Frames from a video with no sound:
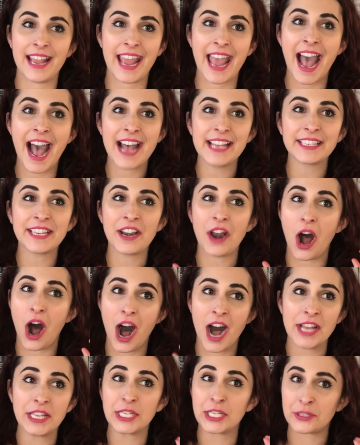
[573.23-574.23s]
it has an
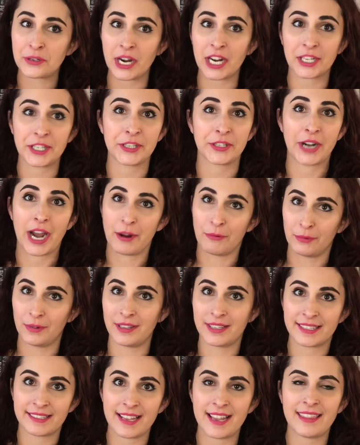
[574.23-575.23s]
odd structure, I
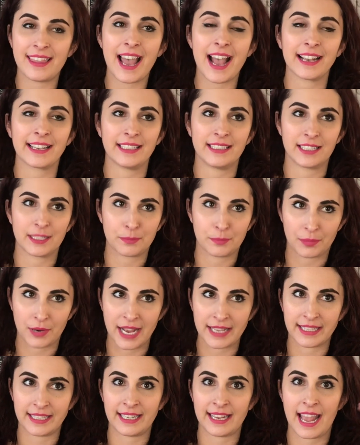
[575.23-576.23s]
will say that, because it's
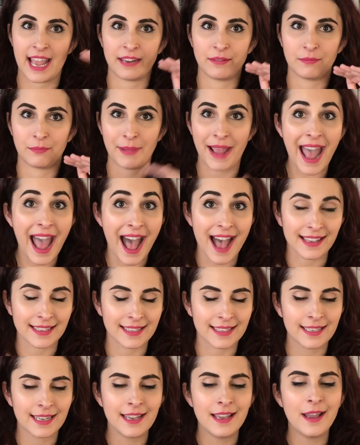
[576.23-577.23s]
present and
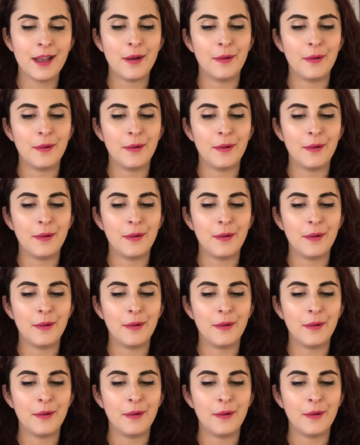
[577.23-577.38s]
past,